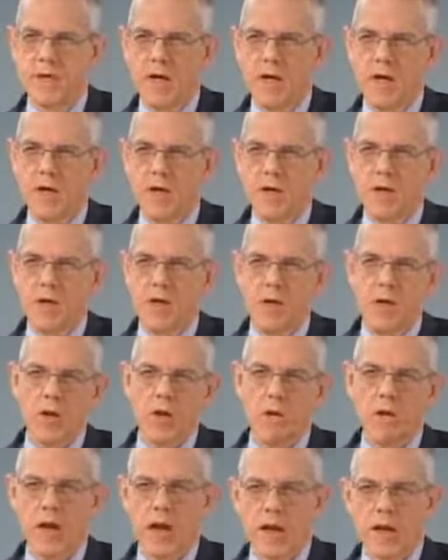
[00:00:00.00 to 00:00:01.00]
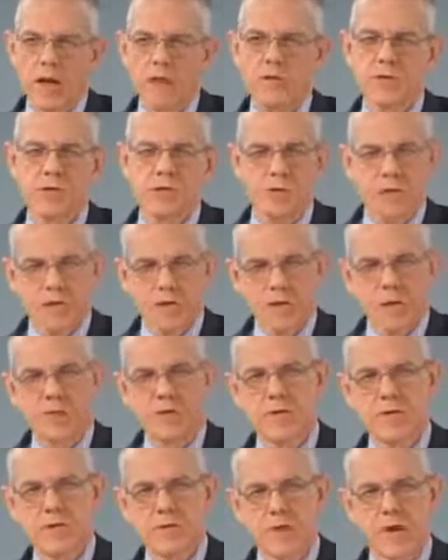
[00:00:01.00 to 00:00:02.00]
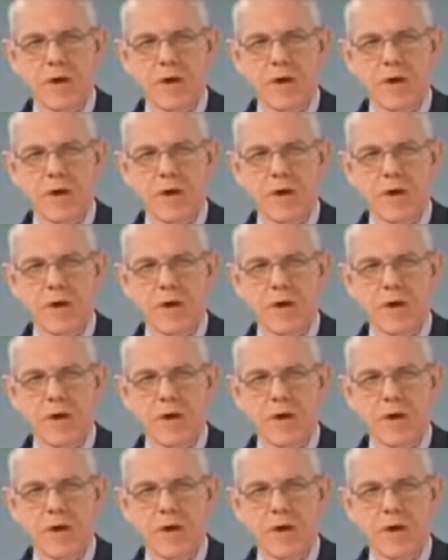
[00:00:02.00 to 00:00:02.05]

The only policies you can do about